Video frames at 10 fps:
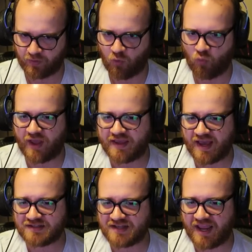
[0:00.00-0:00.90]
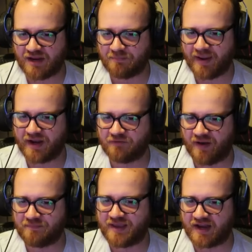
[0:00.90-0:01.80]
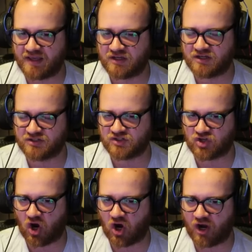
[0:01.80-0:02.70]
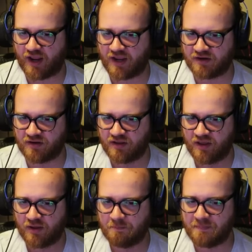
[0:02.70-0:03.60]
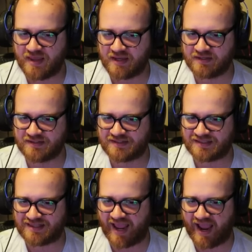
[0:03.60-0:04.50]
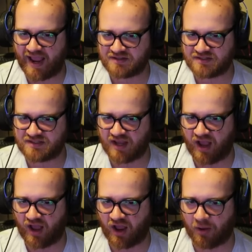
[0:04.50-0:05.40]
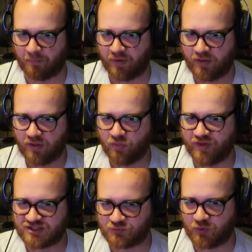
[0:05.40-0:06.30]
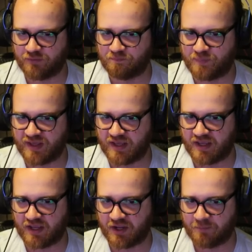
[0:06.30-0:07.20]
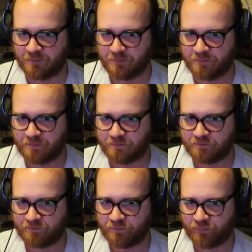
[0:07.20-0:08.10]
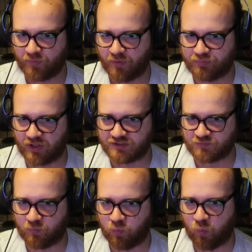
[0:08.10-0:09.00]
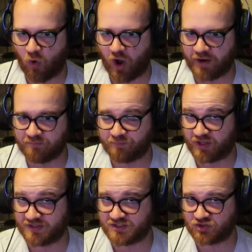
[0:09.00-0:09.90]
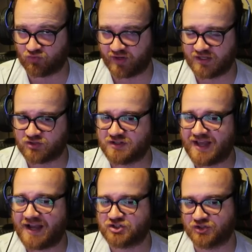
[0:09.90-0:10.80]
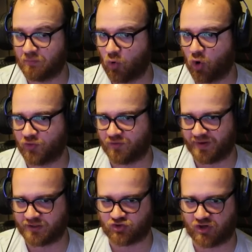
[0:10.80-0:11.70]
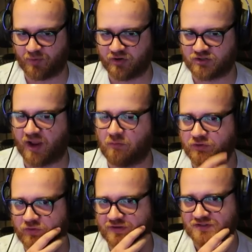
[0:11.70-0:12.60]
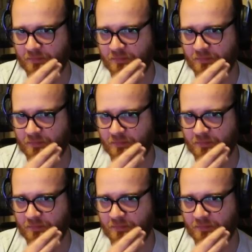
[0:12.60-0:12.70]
Well, I guess Ant-Man, if I'm getting Khazar in, means that this would be +1, +3, so it's actually more than Patriot bonus. Okay, we'll do this.